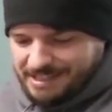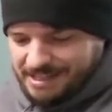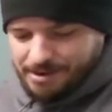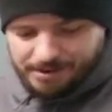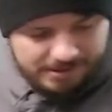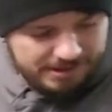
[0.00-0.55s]

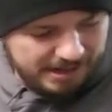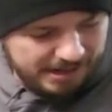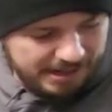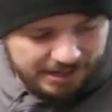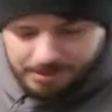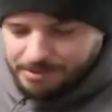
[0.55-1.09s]
Now, I
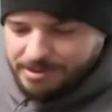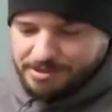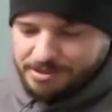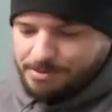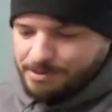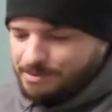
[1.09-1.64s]
didn't go with the
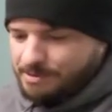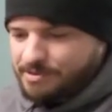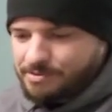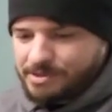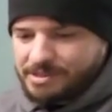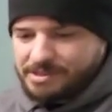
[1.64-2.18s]
super
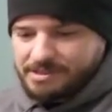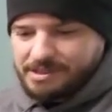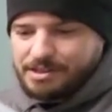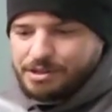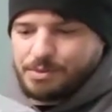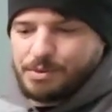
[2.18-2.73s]
expensive one.
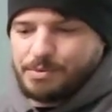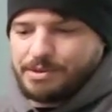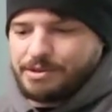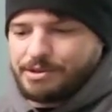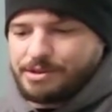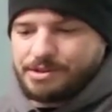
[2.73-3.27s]
I just went
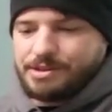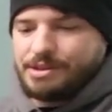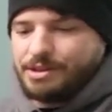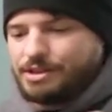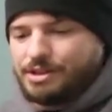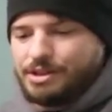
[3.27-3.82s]

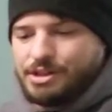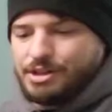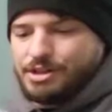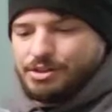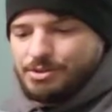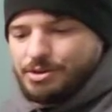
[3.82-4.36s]

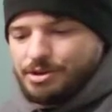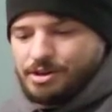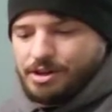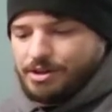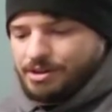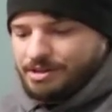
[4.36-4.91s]
with their
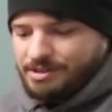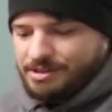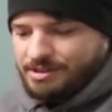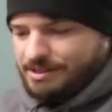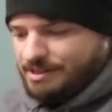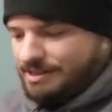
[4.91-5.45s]

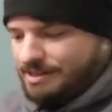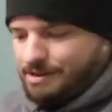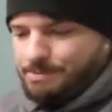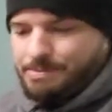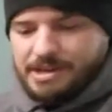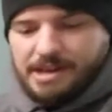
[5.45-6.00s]

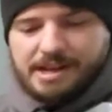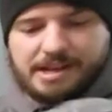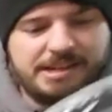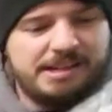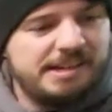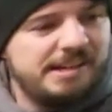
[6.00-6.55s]
$200
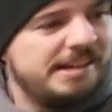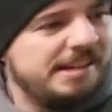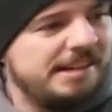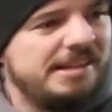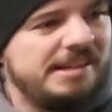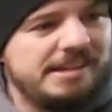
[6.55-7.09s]

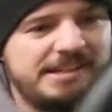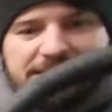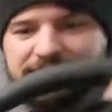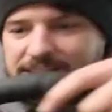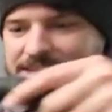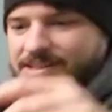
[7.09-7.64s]

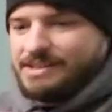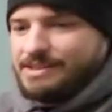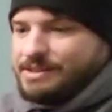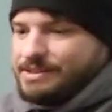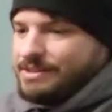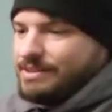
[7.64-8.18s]
MPI.
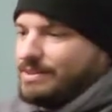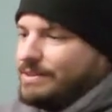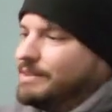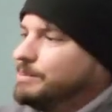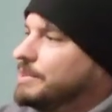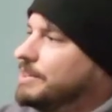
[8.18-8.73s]
Oh,
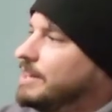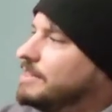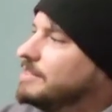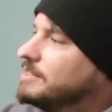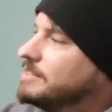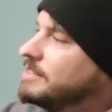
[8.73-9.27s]
that's pretty
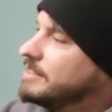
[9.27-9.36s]
nice.